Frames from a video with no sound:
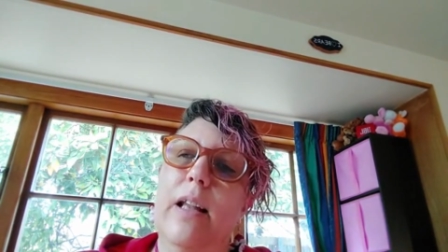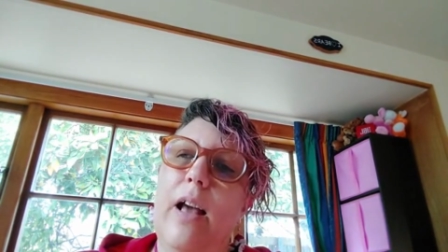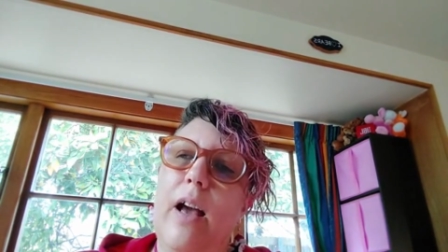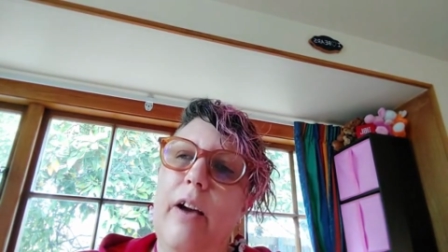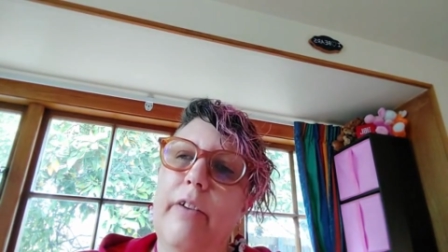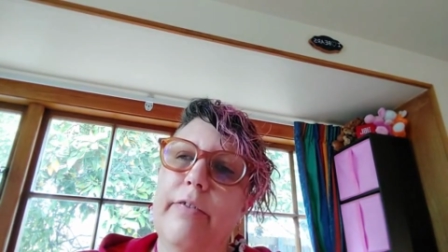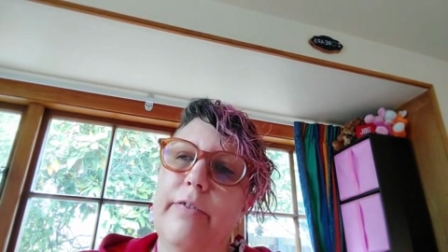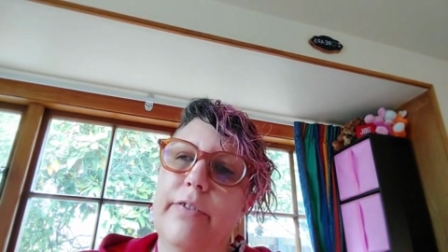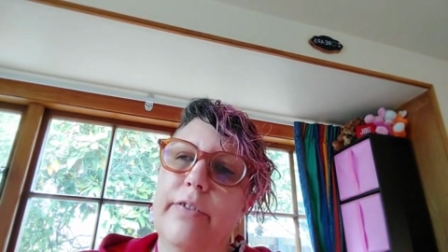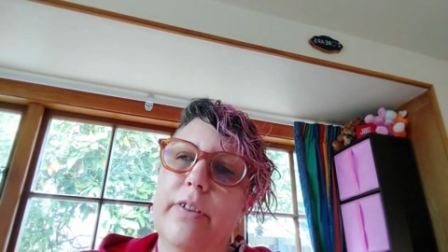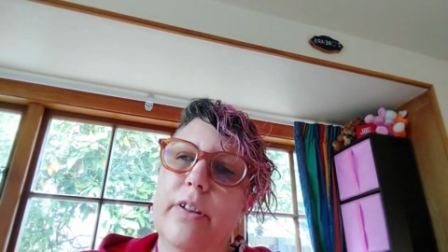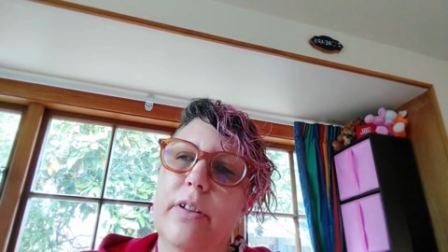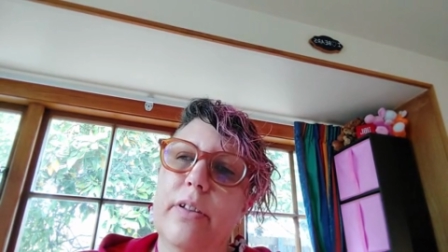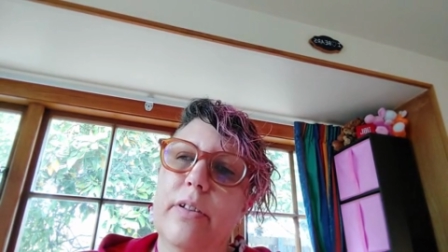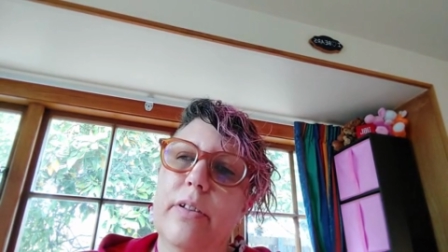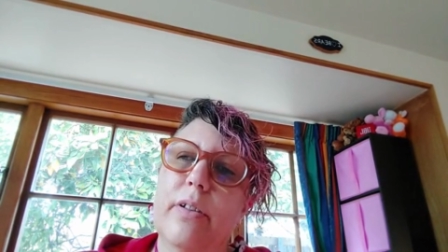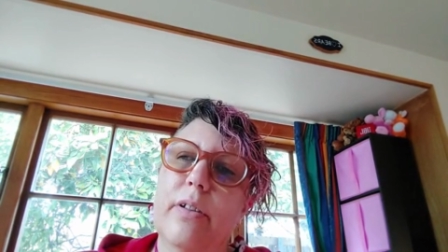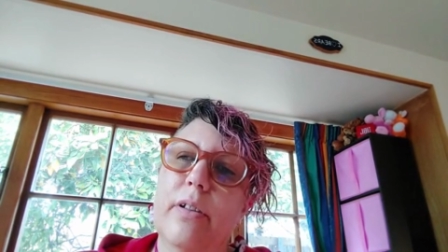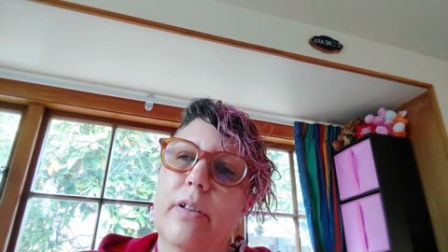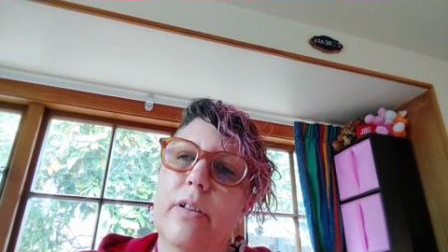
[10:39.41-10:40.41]
loved
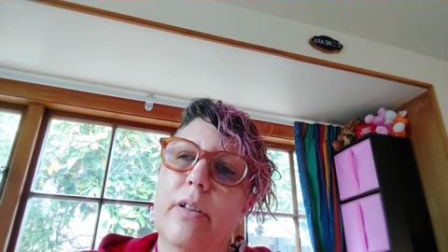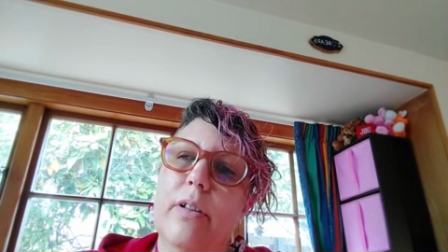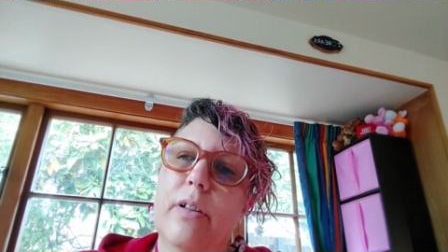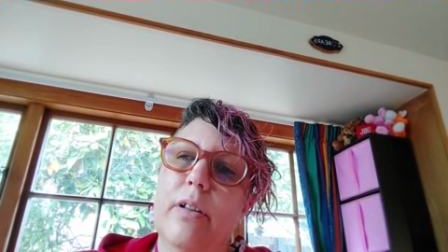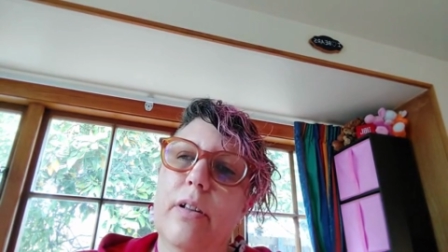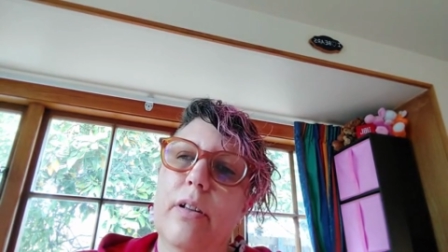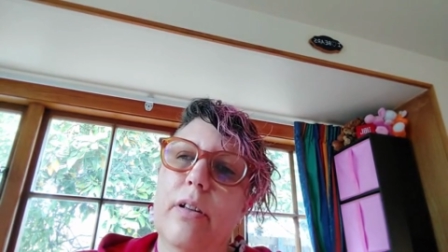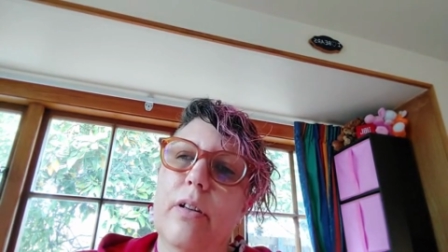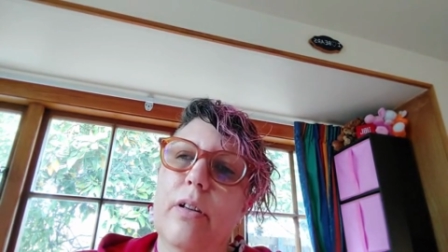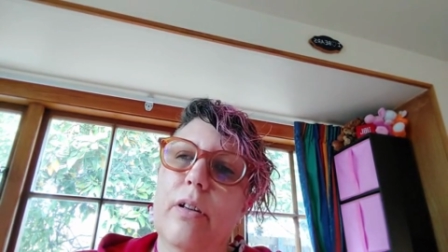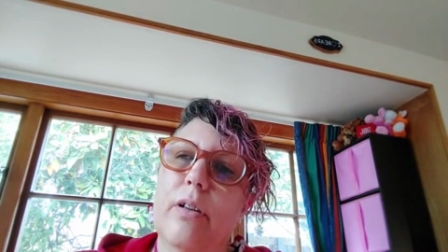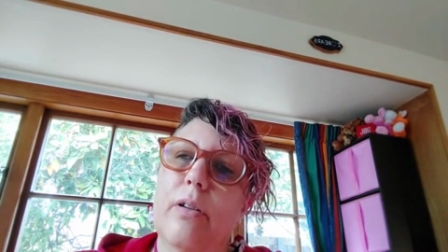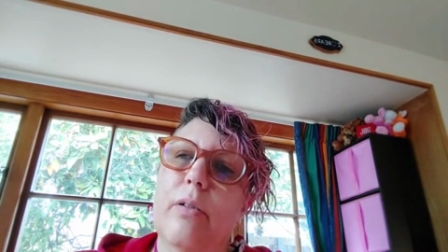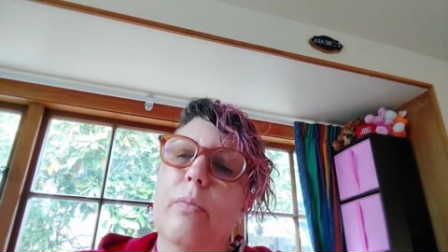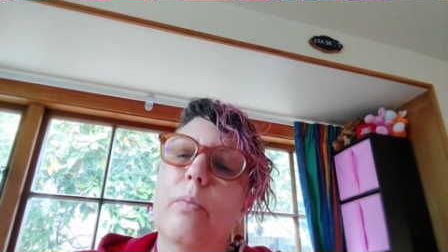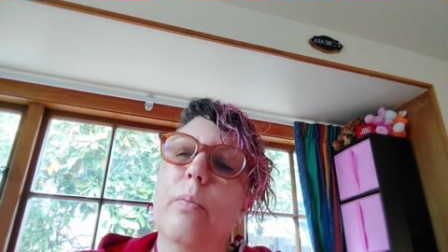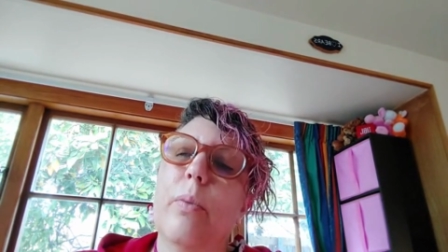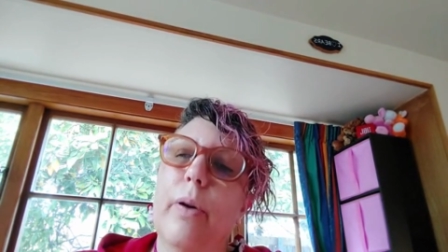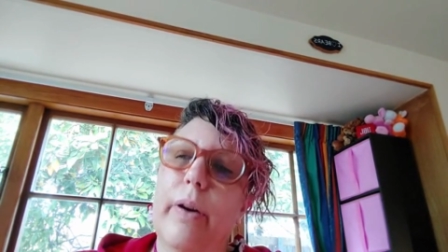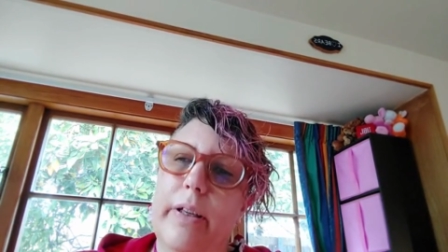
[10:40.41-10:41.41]

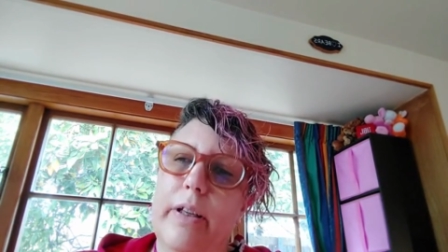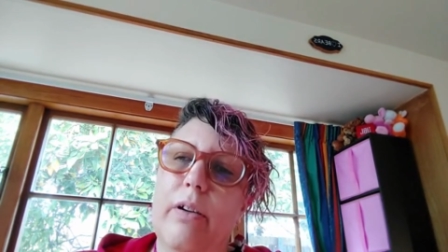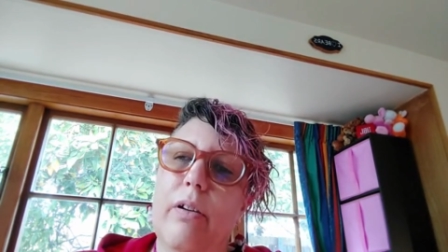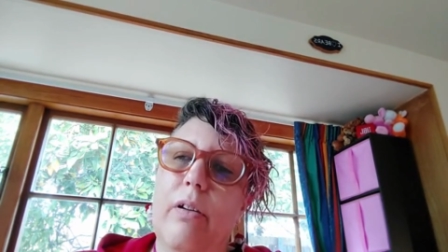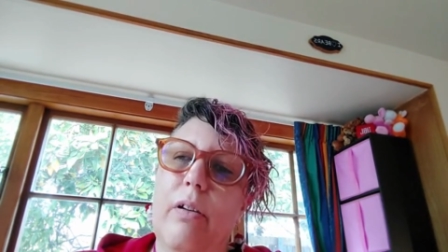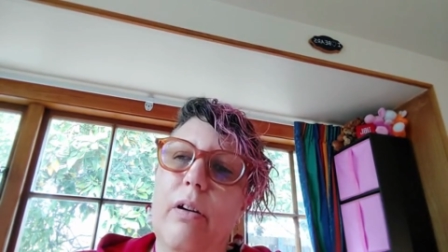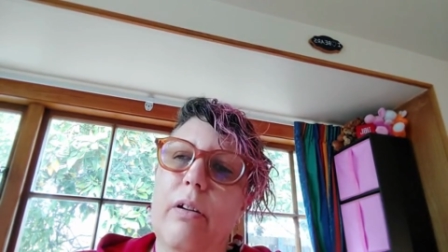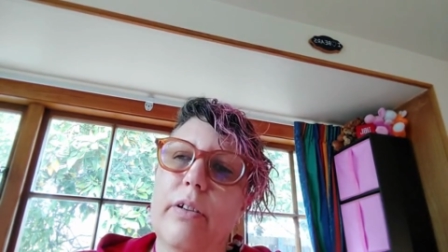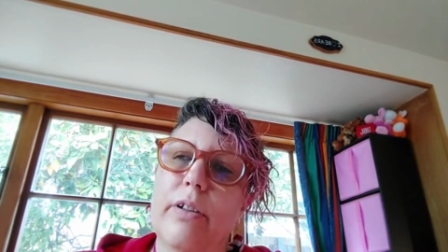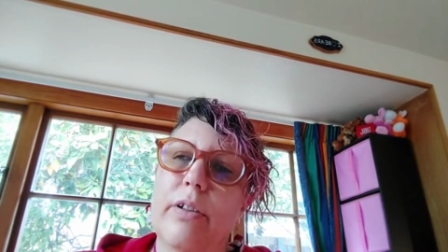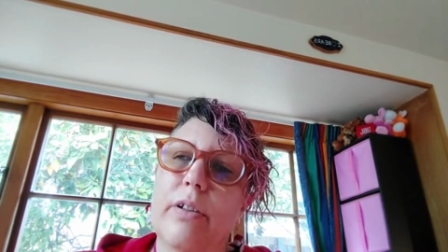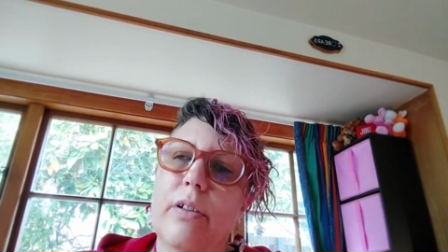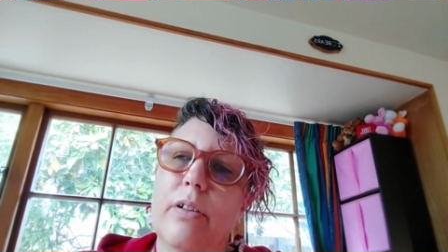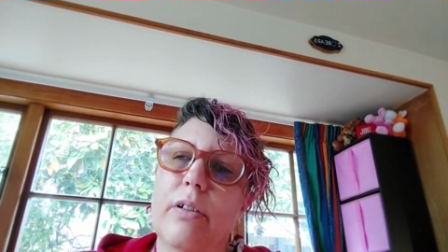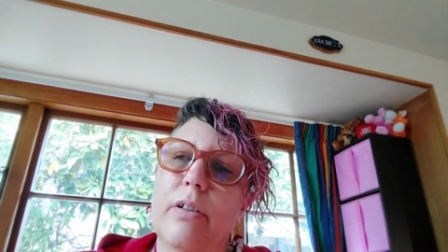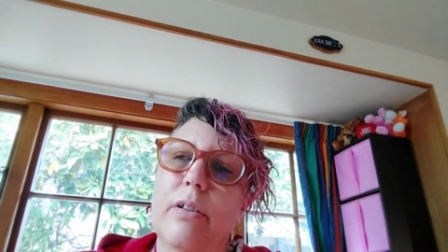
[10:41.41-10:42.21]
by God.